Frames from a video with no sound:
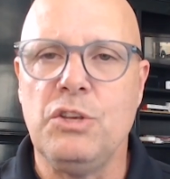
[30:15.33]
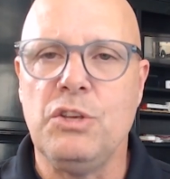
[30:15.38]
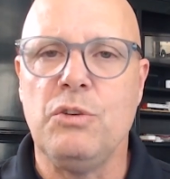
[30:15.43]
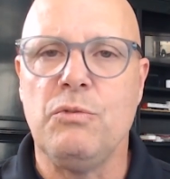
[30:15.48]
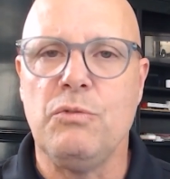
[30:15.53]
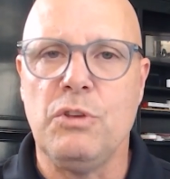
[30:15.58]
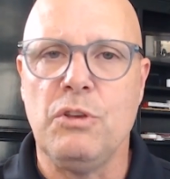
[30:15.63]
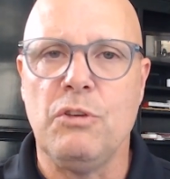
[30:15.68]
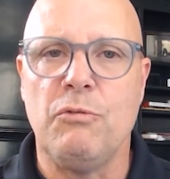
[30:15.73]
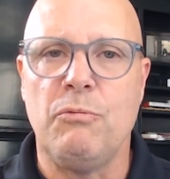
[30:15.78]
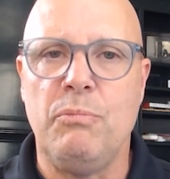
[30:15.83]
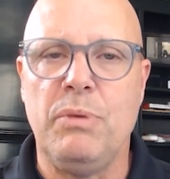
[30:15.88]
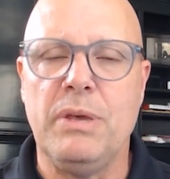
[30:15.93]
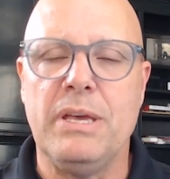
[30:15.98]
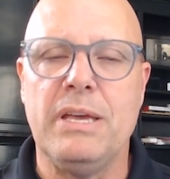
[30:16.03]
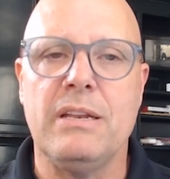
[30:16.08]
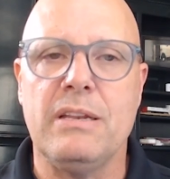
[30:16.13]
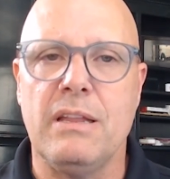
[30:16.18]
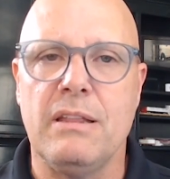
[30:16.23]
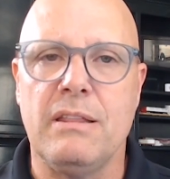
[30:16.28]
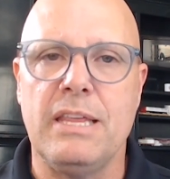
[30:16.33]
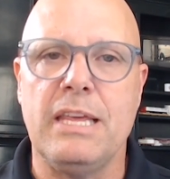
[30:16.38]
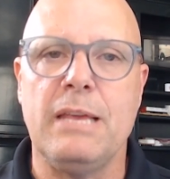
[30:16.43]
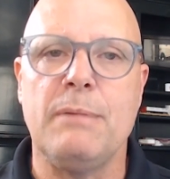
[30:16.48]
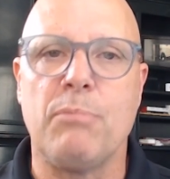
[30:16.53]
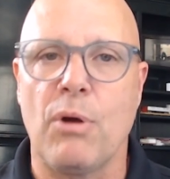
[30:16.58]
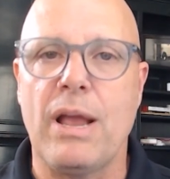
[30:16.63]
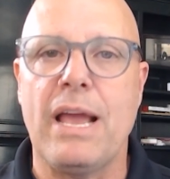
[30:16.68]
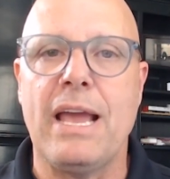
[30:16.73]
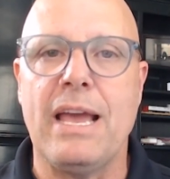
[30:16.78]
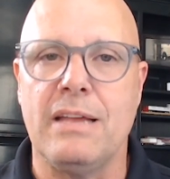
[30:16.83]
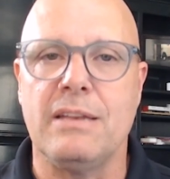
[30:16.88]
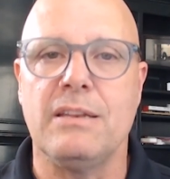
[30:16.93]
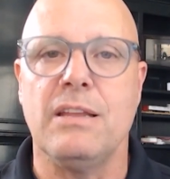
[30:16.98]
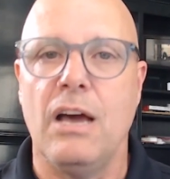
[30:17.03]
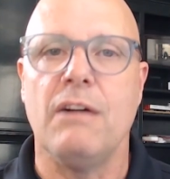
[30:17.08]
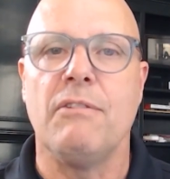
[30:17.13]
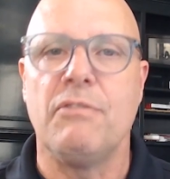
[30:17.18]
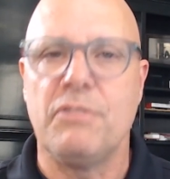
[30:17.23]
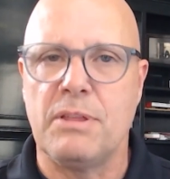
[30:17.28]
You've been the
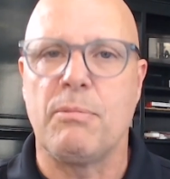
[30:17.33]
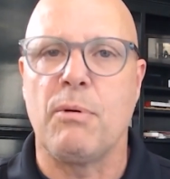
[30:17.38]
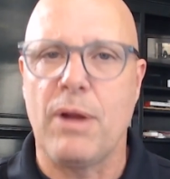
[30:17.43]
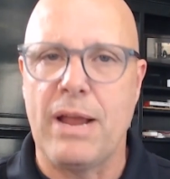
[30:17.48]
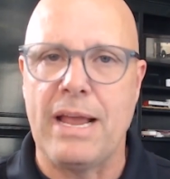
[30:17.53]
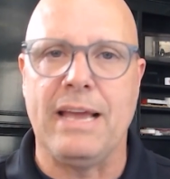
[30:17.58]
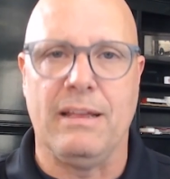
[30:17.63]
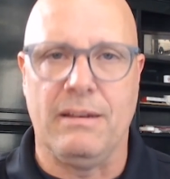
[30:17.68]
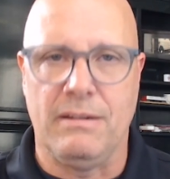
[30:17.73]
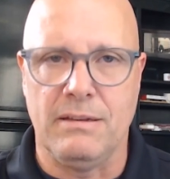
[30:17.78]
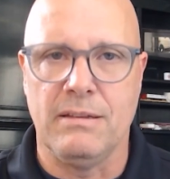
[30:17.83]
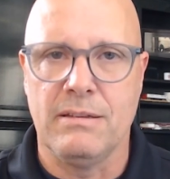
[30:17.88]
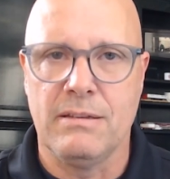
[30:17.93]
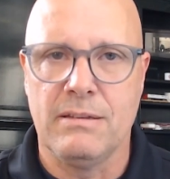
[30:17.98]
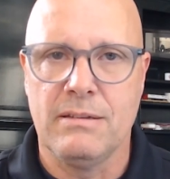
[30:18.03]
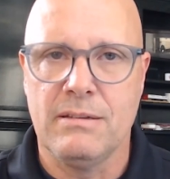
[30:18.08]
brand of the brand.